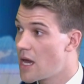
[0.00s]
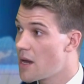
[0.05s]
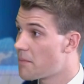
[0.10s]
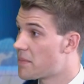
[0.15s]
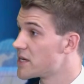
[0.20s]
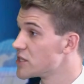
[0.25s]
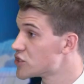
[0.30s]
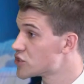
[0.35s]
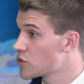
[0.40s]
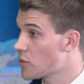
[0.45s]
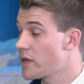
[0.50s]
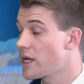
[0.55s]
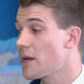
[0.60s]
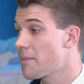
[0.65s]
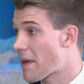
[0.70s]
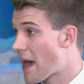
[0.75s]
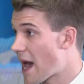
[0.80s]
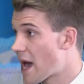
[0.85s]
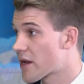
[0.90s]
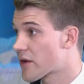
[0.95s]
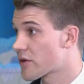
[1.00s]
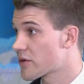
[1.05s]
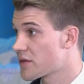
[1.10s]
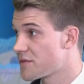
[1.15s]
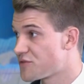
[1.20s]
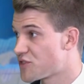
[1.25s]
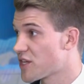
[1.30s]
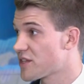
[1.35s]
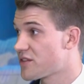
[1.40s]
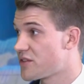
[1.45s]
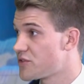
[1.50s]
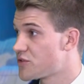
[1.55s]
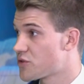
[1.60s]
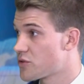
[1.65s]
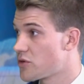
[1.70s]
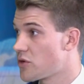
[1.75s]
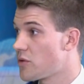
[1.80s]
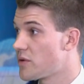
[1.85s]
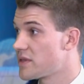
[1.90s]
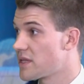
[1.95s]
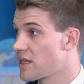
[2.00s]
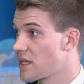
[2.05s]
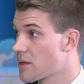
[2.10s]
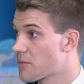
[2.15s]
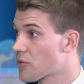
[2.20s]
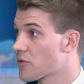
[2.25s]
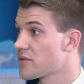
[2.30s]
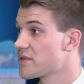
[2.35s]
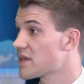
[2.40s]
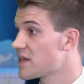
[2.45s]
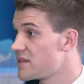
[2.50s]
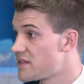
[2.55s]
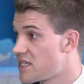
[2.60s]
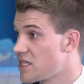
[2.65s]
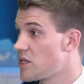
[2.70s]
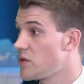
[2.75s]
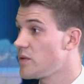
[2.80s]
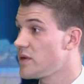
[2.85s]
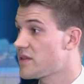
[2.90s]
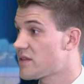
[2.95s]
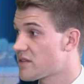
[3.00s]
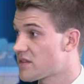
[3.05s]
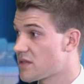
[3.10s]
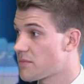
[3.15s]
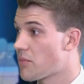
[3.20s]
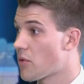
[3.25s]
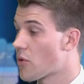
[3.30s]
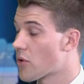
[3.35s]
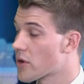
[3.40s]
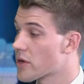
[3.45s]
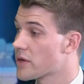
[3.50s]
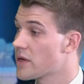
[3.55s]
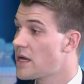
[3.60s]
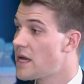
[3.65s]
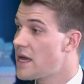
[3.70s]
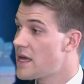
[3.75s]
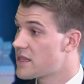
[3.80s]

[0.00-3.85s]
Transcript: but it's showing a pattern of Justin Trudeau and the Liberals continuing to support